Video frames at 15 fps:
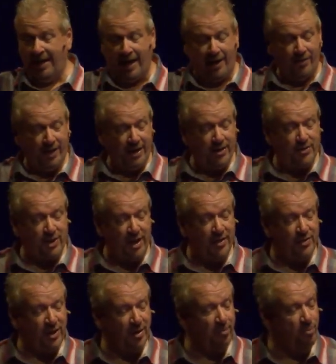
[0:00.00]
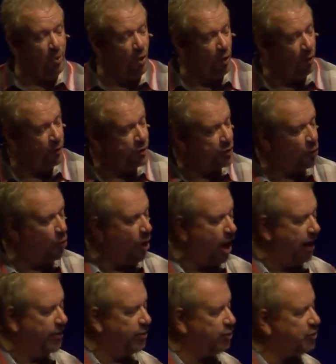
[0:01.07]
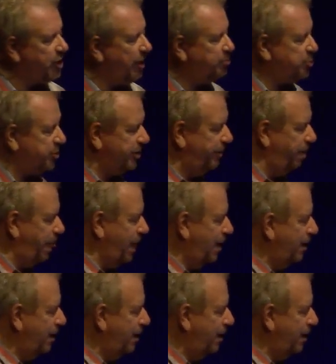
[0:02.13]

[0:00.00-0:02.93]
And then he says it moves to what? Deception.